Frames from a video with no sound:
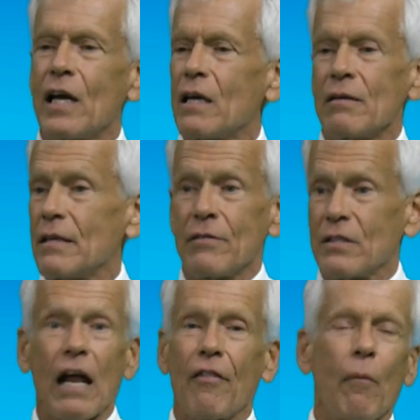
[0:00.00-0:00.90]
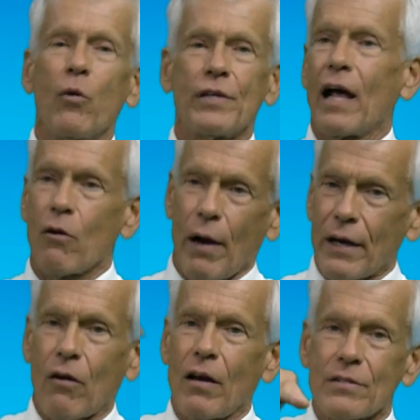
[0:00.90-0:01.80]
Here's another motel right
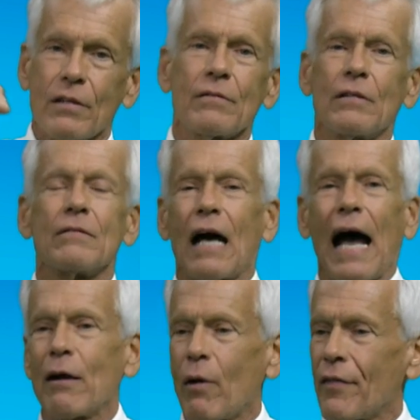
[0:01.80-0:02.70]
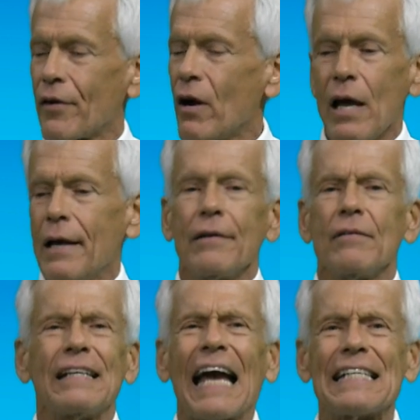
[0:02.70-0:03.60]
across the highway there,
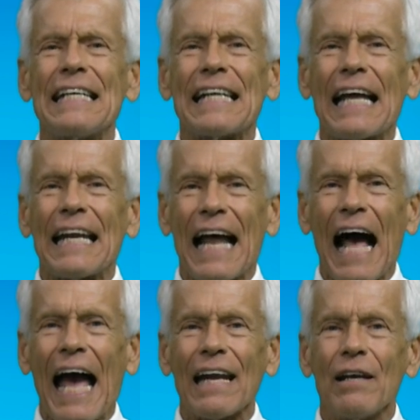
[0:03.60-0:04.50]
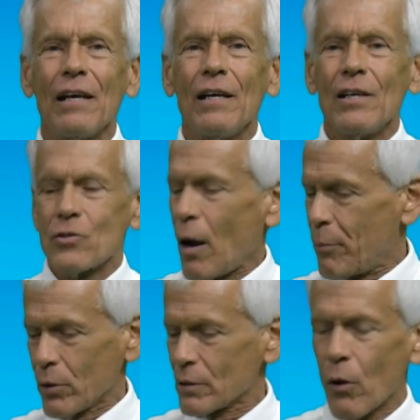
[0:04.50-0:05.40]
$19.99. So I
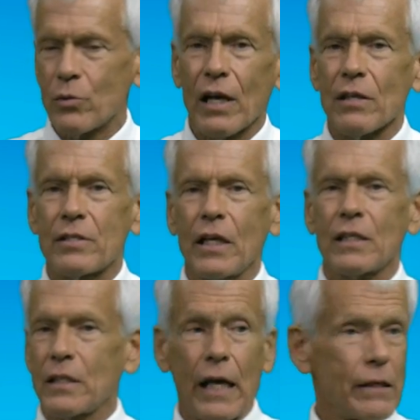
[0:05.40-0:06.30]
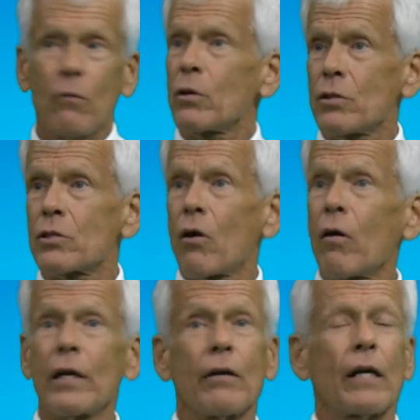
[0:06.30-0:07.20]
pulled in the Motel 6 and said, hey, what's the
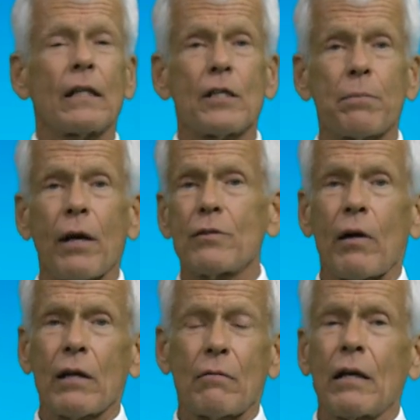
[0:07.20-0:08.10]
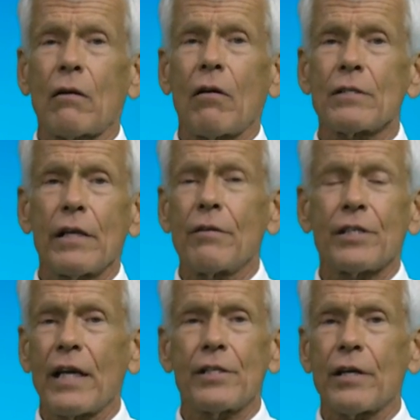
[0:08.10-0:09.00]
story here? You got this place right across the
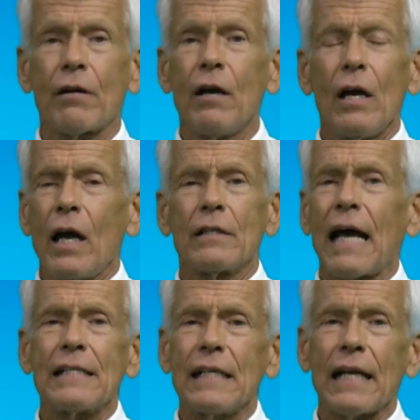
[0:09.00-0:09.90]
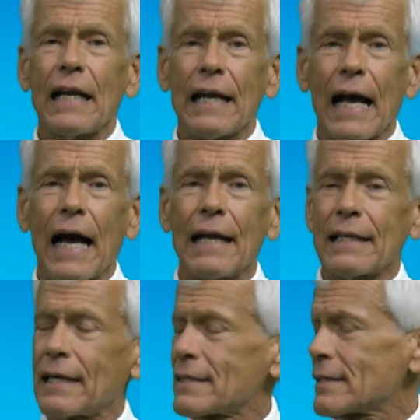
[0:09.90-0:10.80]
interchange here at $19.99. The
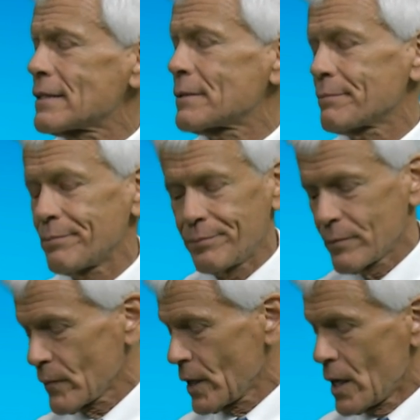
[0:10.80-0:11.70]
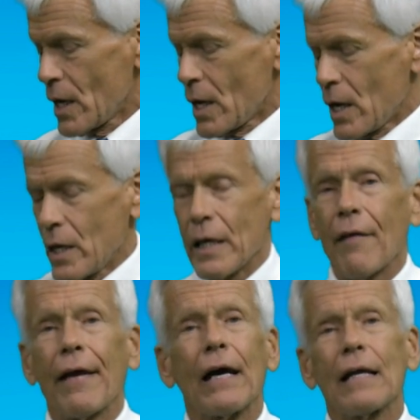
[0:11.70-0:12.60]
guy says, yeah,
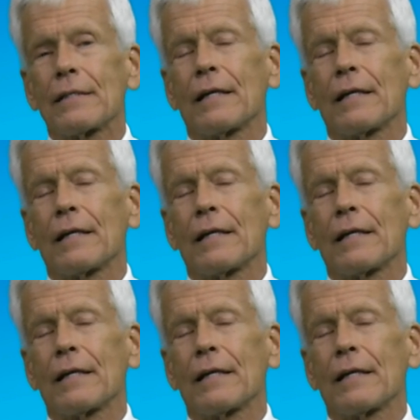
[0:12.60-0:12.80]
they got